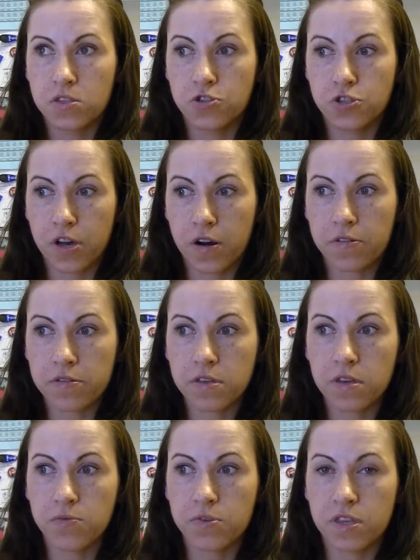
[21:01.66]

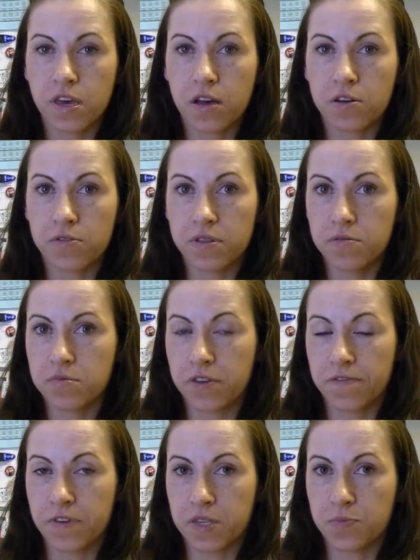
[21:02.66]
Generally, with the algorithms
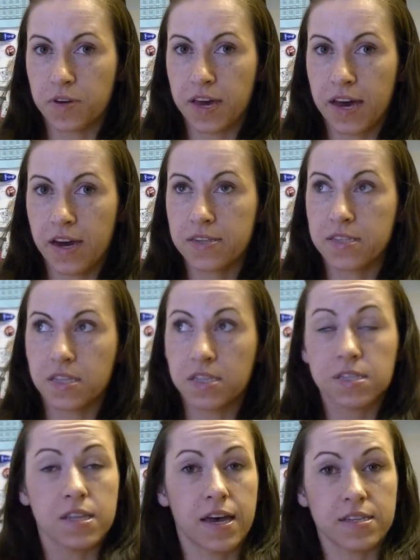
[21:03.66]
that Facebook has, at
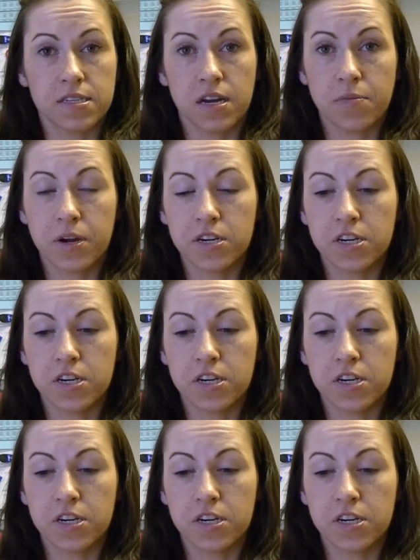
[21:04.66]
least last time I